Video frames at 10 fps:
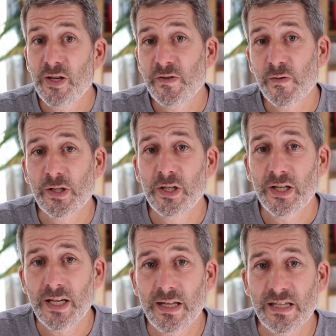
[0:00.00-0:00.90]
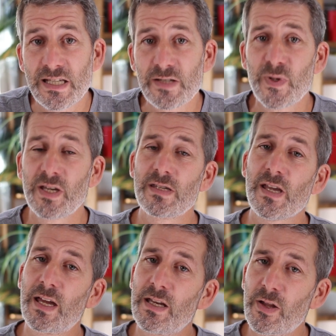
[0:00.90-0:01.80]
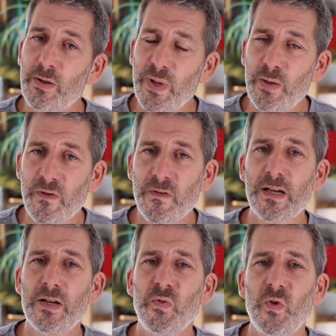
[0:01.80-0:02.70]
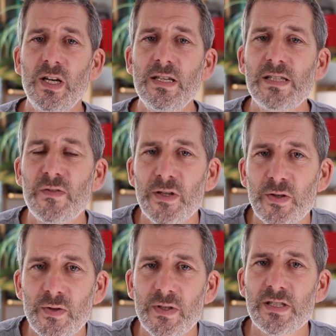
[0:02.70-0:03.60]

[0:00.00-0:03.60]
useful to look at this is because I know that people find it really difficult